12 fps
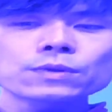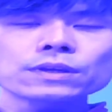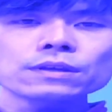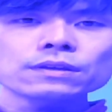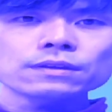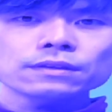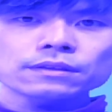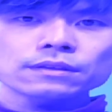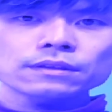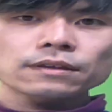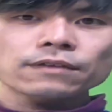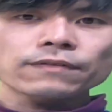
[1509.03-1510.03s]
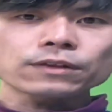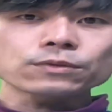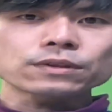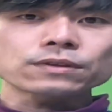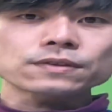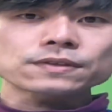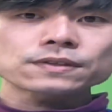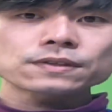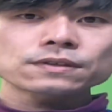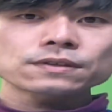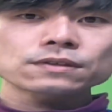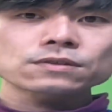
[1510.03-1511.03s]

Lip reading: we evaluate this.